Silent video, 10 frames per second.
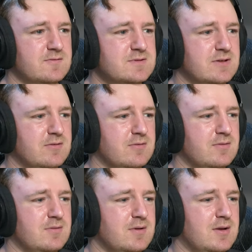So
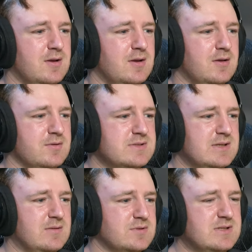we'll
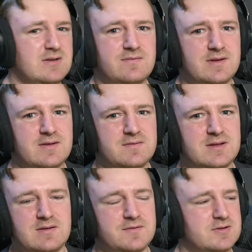see. We'll see if
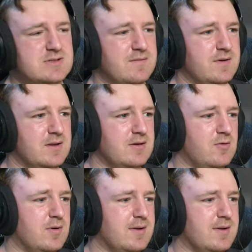their seven can do well.